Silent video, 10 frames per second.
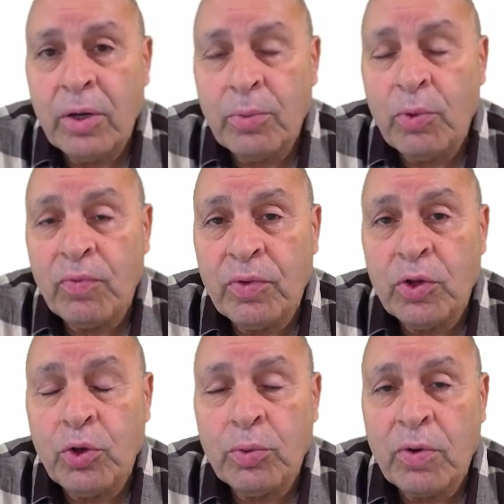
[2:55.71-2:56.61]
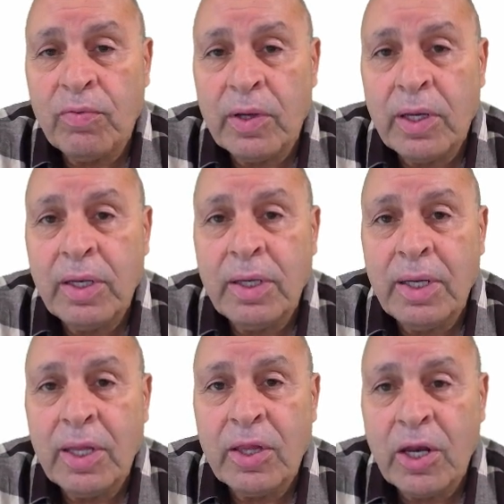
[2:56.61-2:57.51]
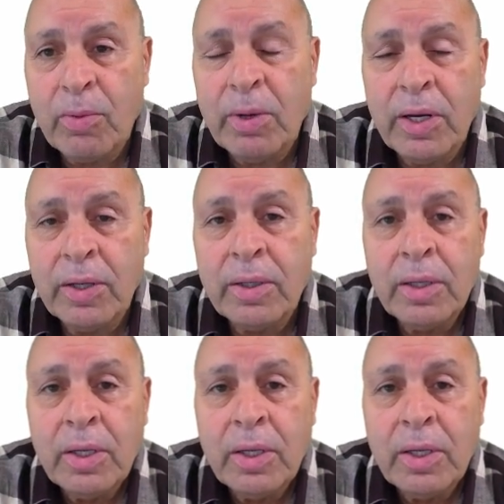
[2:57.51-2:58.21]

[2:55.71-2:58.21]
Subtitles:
remove the tumor of the kidney, and the remnant